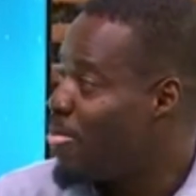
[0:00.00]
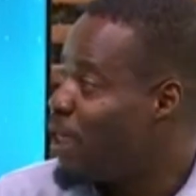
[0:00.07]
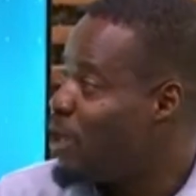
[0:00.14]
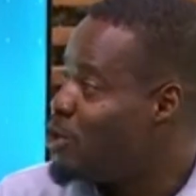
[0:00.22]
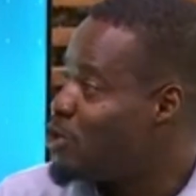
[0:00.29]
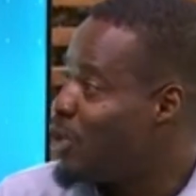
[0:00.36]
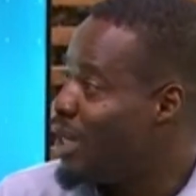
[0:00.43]

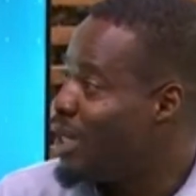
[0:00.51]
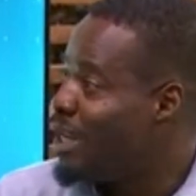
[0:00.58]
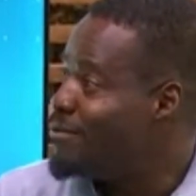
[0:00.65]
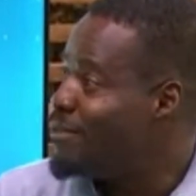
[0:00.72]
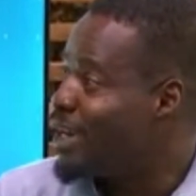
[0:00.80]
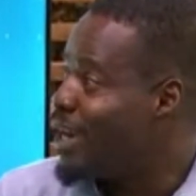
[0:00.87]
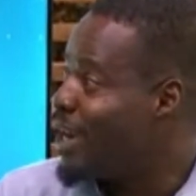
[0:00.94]
Usually
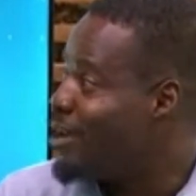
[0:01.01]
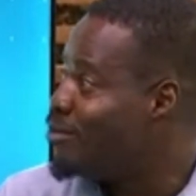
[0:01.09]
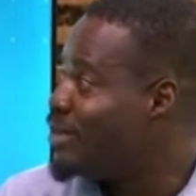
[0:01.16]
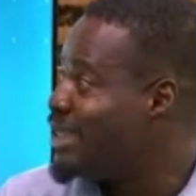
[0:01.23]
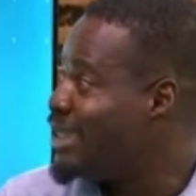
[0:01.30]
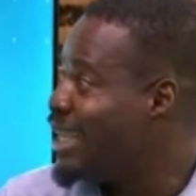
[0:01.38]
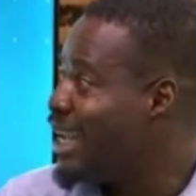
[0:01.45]
if it
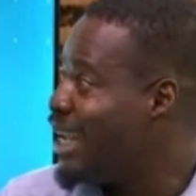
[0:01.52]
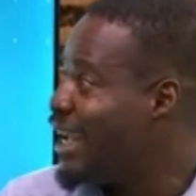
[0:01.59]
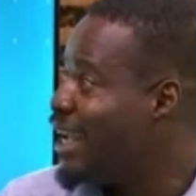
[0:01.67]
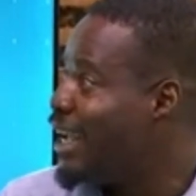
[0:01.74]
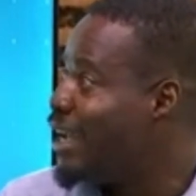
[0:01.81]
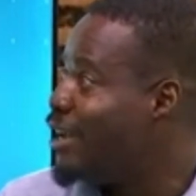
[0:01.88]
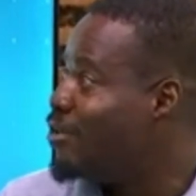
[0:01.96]
comes,
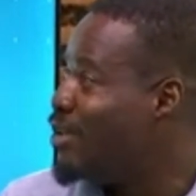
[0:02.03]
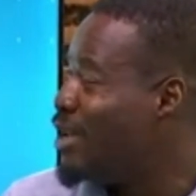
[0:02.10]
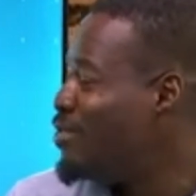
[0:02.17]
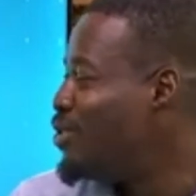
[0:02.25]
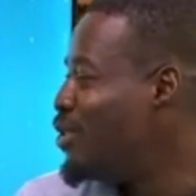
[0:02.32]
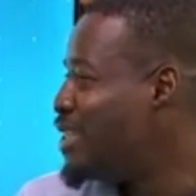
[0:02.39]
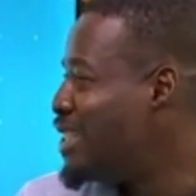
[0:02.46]

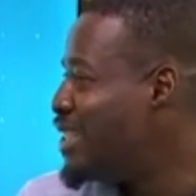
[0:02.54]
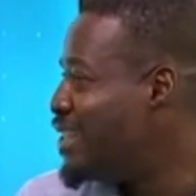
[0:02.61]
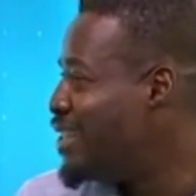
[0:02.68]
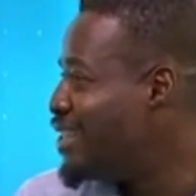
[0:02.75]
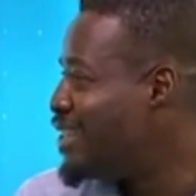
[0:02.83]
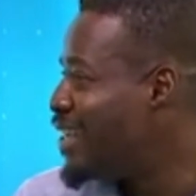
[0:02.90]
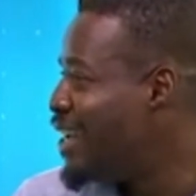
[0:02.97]
if you see
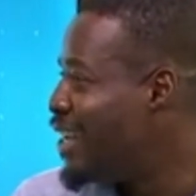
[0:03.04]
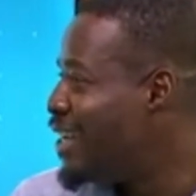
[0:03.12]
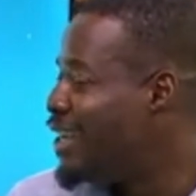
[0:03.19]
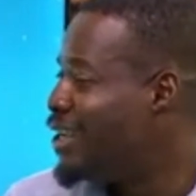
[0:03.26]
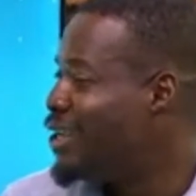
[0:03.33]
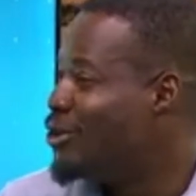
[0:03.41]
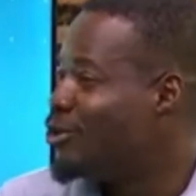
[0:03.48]
this
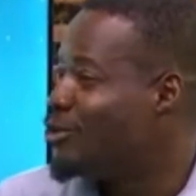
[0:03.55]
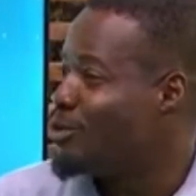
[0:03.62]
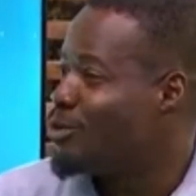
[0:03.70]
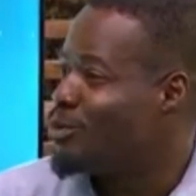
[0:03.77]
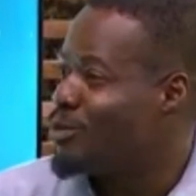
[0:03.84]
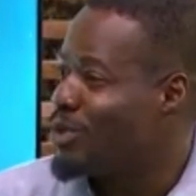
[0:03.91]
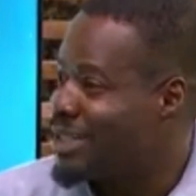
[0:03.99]
early, you
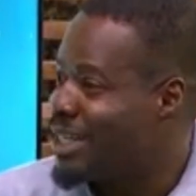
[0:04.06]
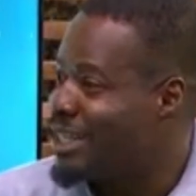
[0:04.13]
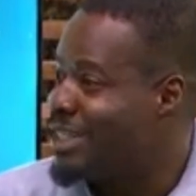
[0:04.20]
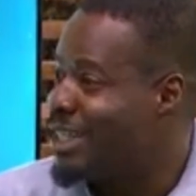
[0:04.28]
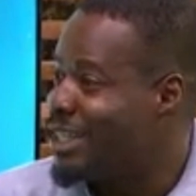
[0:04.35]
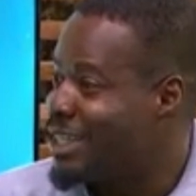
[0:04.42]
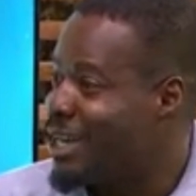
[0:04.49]
present
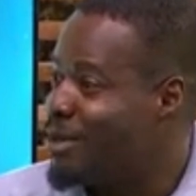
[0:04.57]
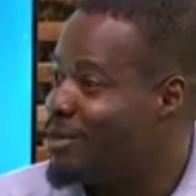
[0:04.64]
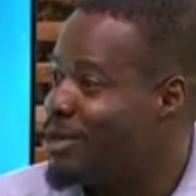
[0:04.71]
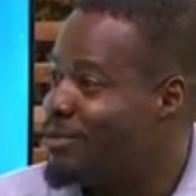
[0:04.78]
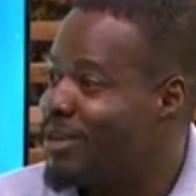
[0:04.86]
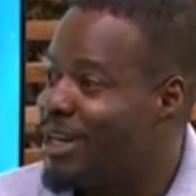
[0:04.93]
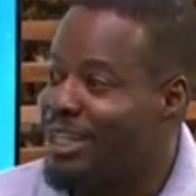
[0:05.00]
in a
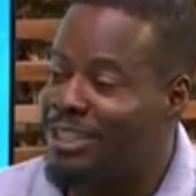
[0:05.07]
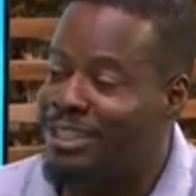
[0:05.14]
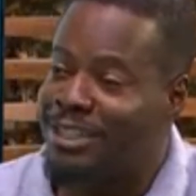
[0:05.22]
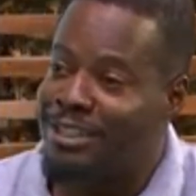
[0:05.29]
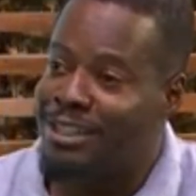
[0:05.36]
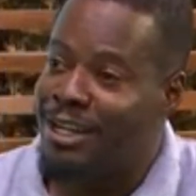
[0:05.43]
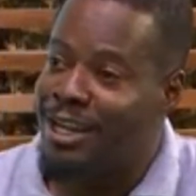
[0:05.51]
timely
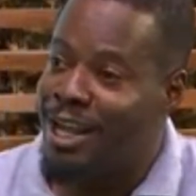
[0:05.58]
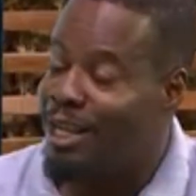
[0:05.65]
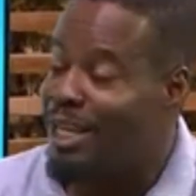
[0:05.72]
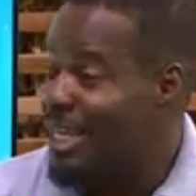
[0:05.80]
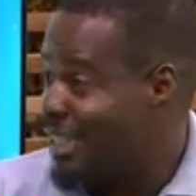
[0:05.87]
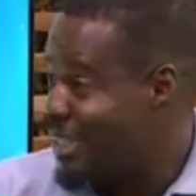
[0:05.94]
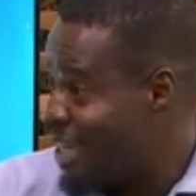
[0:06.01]
function,
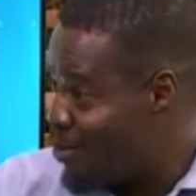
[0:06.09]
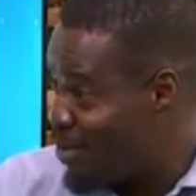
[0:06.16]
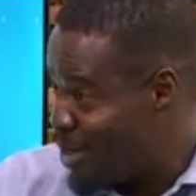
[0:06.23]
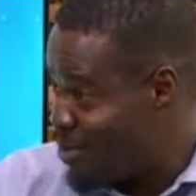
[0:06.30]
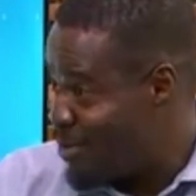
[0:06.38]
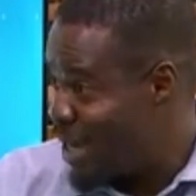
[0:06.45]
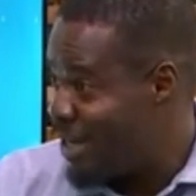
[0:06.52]
in a
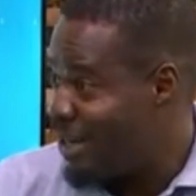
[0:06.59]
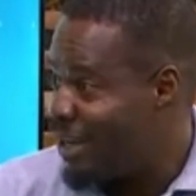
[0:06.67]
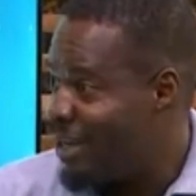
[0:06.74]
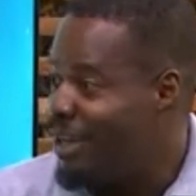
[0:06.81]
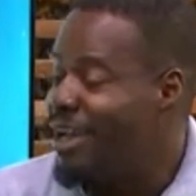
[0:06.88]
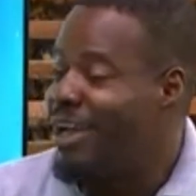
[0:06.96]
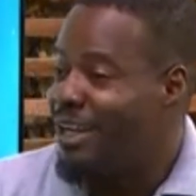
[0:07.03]
timely manner,
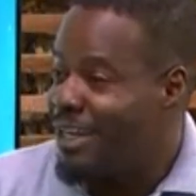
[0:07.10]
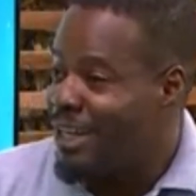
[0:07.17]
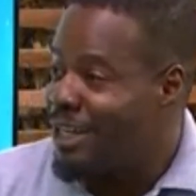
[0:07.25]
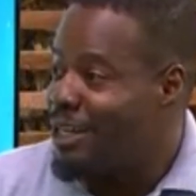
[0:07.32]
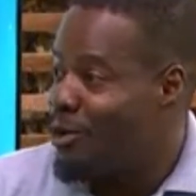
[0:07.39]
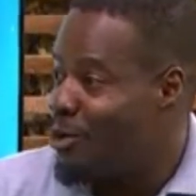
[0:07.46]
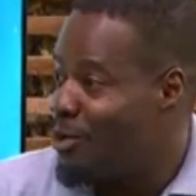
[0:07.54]

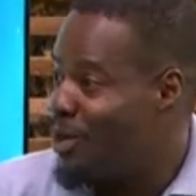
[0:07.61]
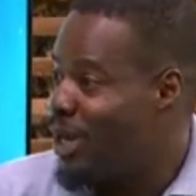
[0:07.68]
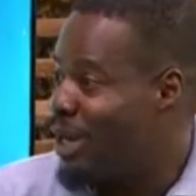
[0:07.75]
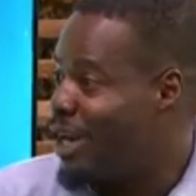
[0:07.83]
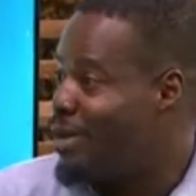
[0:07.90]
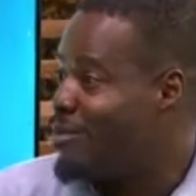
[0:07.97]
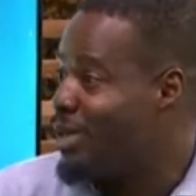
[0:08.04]
then the repair
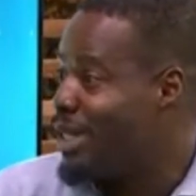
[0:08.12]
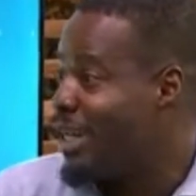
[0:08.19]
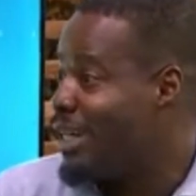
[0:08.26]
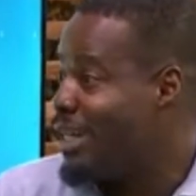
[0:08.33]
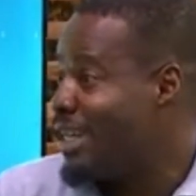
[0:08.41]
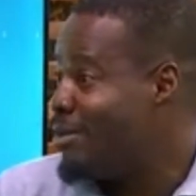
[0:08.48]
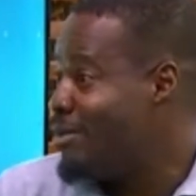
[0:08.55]
can be
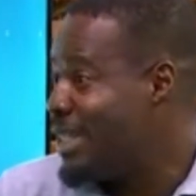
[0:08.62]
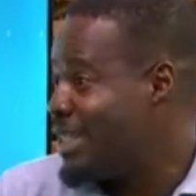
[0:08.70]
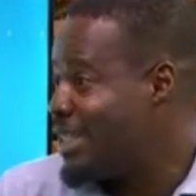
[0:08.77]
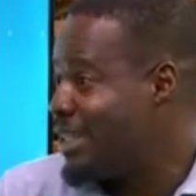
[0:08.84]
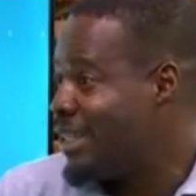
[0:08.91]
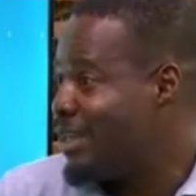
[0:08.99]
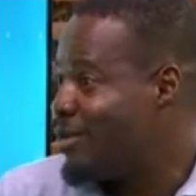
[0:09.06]
done
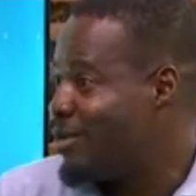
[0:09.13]
immediately.